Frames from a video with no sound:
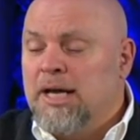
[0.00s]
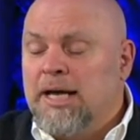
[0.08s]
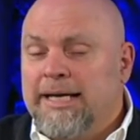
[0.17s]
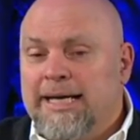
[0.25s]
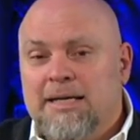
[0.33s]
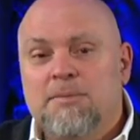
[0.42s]

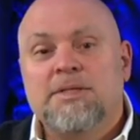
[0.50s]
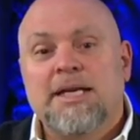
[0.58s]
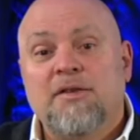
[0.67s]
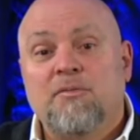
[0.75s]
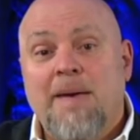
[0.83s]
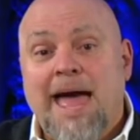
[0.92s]
uh, he
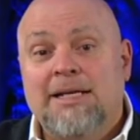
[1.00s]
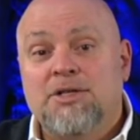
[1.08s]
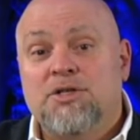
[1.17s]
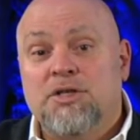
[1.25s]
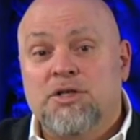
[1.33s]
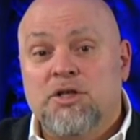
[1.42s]
himself
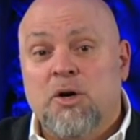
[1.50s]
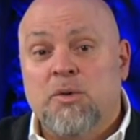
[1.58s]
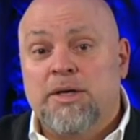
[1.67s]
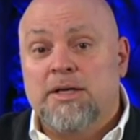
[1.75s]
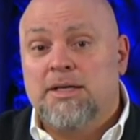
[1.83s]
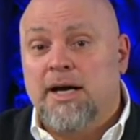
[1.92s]
managed to go
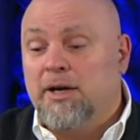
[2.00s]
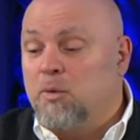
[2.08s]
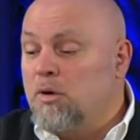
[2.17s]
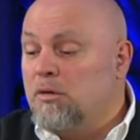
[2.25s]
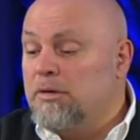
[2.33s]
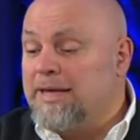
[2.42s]
the entire
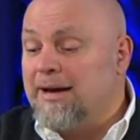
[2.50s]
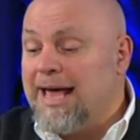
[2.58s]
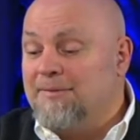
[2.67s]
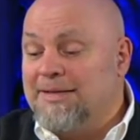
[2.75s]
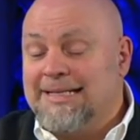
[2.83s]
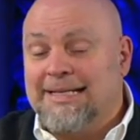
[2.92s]
war without
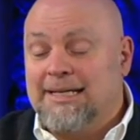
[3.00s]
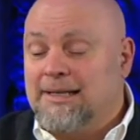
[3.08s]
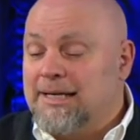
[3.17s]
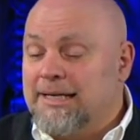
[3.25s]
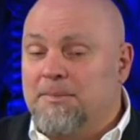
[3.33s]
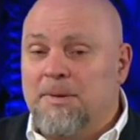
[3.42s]
having to
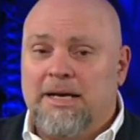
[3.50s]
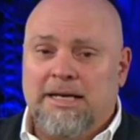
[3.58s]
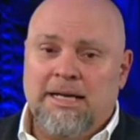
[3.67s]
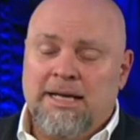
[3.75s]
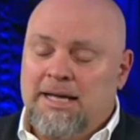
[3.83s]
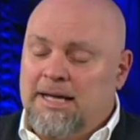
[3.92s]
kill anybody.